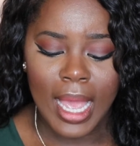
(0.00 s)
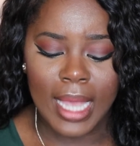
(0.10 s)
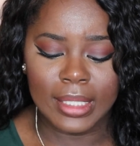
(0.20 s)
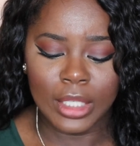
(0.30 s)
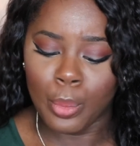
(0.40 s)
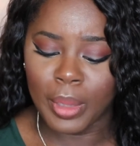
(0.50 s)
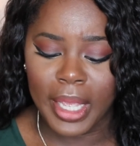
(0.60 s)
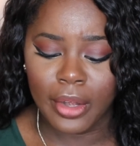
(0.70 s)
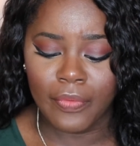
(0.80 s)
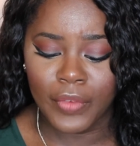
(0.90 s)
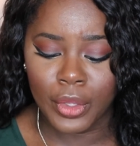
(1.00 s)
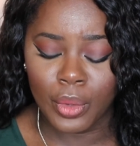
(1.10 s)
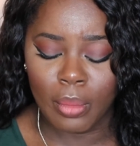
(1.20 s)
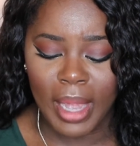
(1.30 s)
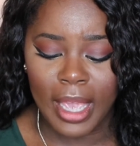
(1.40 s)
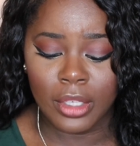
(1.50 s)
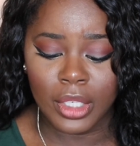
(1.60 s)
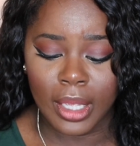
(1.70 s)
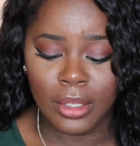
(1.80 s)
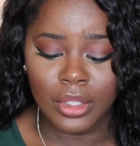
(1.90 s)
I still plan on furthering my
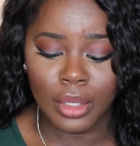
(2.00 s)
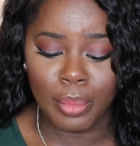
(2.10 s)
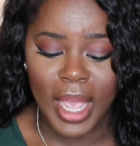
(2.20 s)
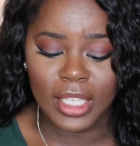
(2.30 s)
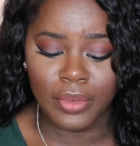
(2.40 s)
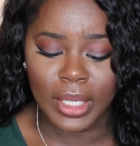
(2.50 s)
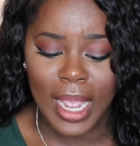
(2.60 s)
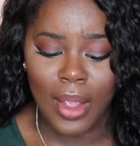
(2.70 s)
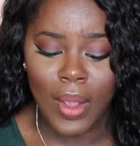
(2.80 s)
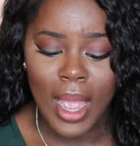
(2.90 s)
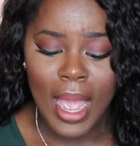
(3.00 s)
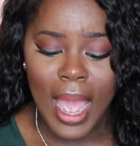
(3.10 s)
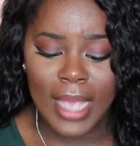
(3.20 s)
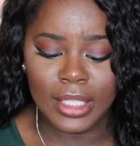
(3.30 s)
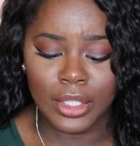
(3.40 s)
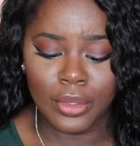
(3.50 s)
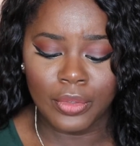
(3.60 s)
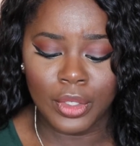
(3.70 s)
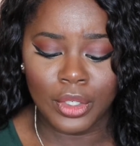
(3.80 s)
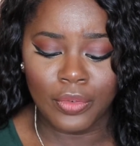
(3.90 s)
education, but as for now, I see no
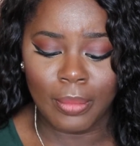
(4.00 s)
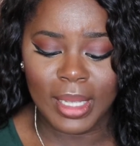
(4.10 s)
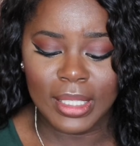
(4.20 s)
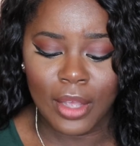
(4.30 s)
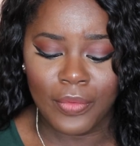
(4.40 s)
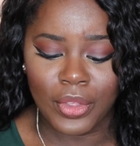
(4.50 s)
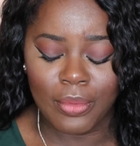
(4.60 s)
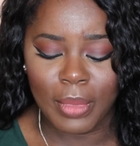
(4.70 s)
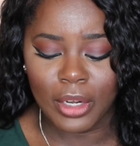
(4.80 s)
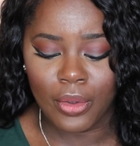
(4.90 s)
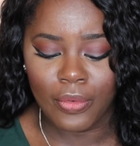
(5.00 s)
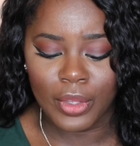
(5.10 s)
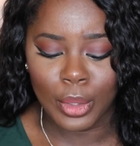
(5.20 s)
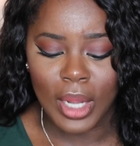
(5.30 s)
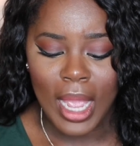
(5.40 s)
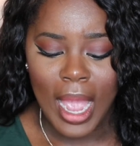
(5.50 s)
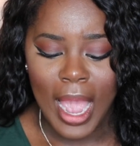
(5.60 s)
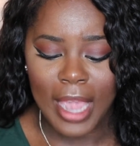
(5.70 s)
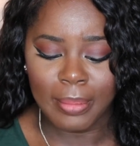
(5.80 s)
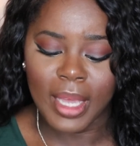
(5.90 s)
future for myself in the medical field.
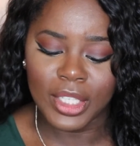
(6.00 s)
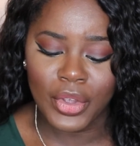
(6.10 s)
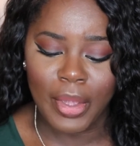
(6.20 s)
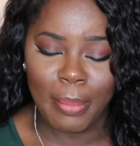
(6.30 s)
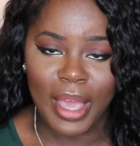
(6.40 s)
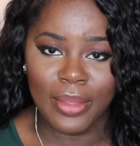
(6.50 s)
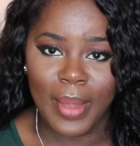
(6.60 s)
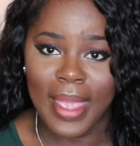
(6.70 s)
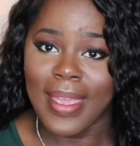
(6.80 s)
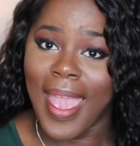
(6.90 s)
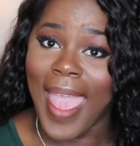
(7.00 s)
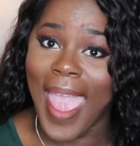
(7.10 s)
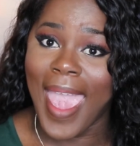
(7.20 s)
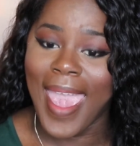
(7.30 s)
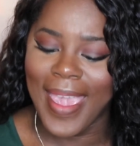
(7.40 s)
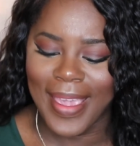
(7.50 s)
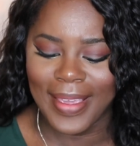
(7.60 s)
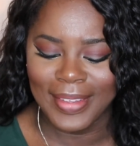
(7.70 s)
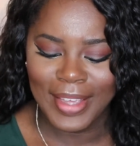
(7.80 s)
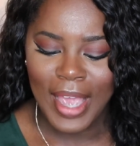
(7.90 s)
I am Nigerian, by the way. Hey!